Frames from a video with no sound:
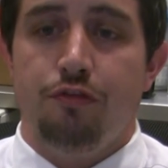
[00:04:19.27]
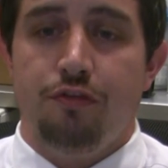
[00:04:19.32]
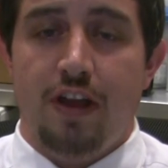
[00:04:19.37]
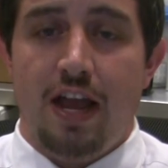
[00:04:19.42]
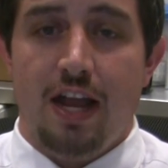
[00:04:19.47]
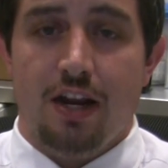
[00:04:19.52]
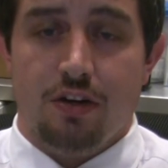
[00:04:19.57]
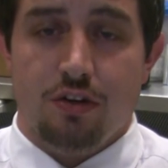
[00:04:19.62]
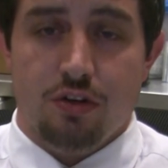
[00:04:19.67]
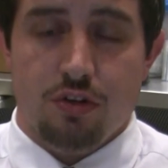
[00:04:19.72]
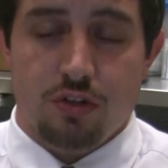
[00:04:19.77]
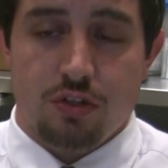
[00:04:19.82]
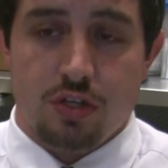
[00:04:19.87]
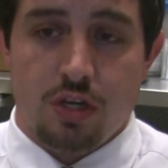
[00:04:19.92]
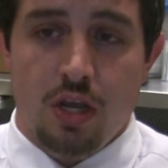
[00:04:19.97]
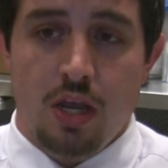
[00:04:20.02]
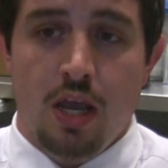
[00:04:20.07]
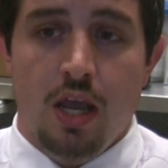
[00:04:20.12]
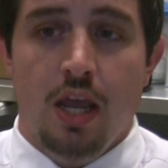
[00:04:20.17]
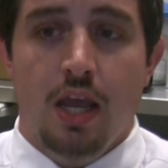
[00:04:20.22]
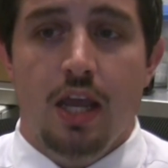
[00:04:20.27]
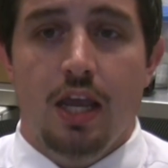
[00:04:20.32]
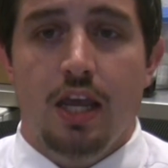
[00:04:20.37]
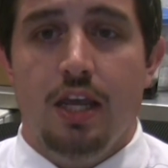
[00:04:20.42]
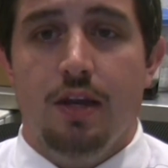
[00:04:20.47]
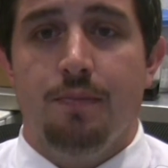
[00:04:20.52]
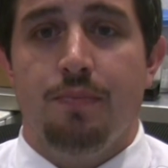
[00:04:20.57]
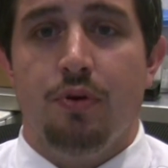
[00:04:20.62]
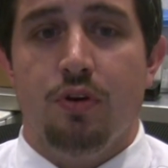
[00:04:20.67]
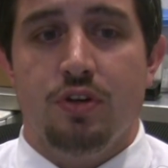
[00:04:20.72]
factors
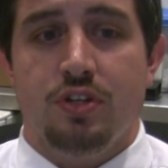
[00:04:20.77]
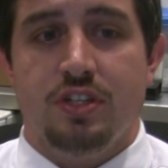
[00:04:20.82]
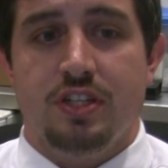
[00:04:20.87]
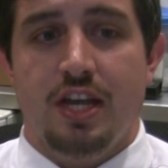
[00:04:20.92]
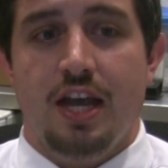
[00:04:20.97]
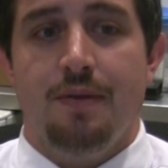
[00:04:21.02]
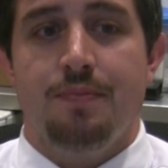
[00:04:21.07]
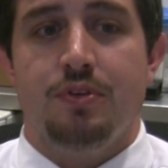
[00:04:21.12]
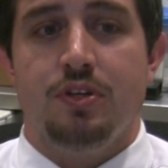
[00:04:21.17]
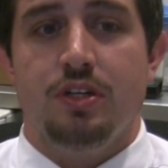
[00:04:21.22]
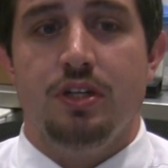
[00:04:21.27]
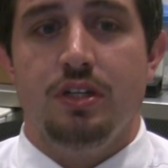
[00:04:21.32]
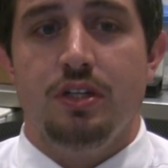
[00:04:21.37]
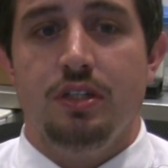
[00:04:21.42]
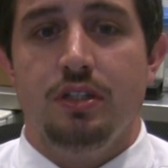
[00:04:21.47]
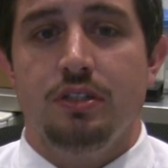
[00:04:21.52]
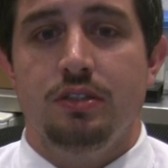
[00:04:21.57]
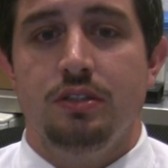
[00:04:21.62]
in perception